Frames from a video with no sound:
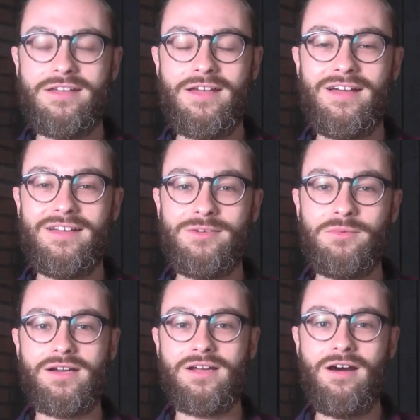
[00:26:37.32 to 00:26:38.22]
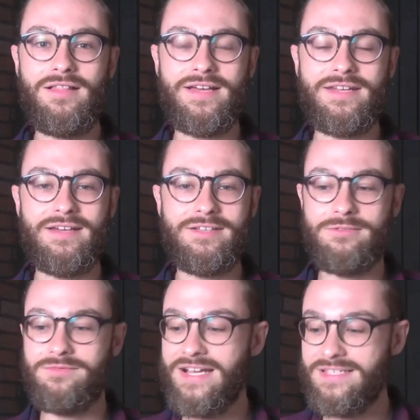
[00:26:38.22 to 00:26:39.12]
uh, you want to call it, your
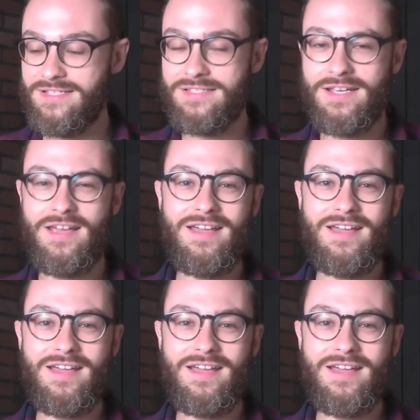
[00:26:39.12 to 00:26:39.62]
vices,